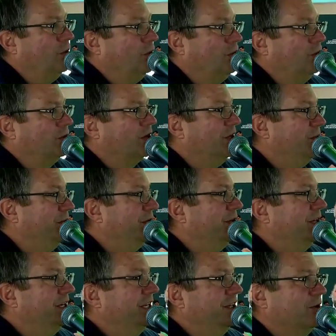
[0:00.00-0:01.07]
the whole
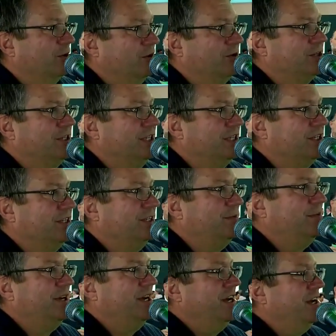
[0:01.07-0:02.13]
community, the whole
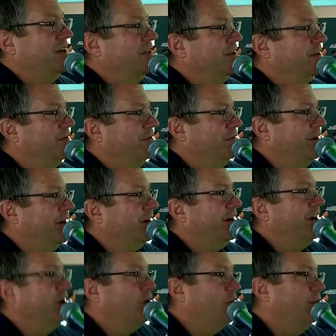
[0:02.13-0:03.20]
system. They're
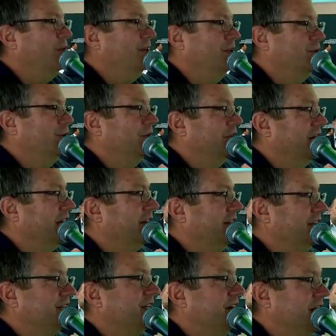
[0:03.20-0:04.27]
very open to a lot
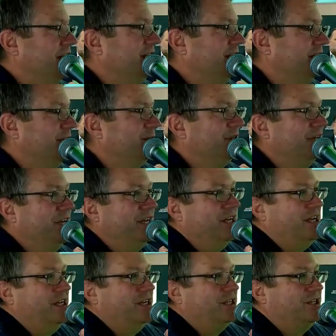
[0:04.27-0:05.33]
of these concepts.
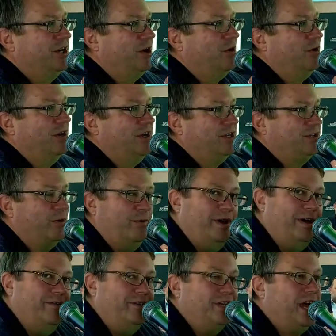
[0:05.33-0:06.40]
So
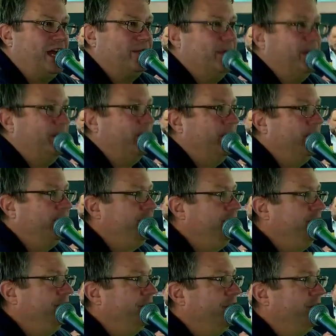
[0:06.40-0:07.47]
we didn't even talk about it, but they're
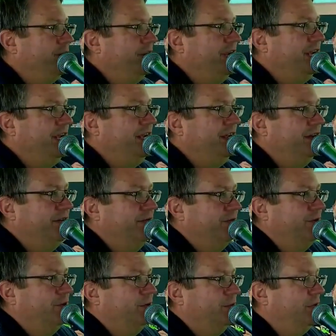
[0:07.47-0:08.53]
shooting 3
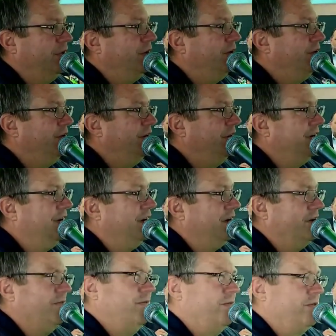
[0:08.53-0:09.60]
full-blown
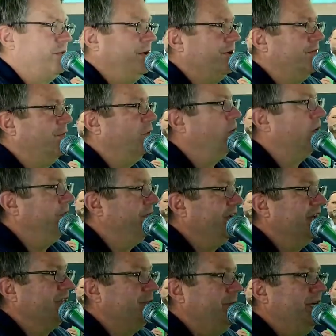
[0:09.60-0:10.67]
or 3 or 4
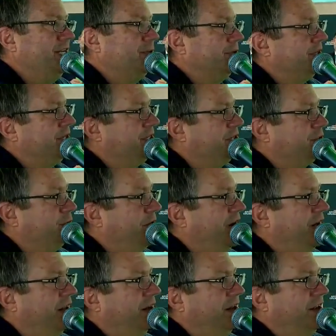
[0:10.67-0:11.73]
VSPs with this as
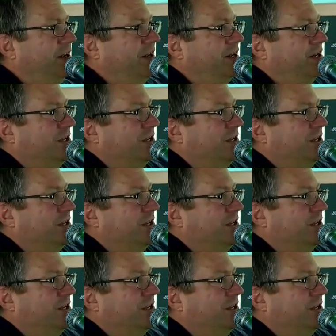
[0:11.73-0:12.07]
well.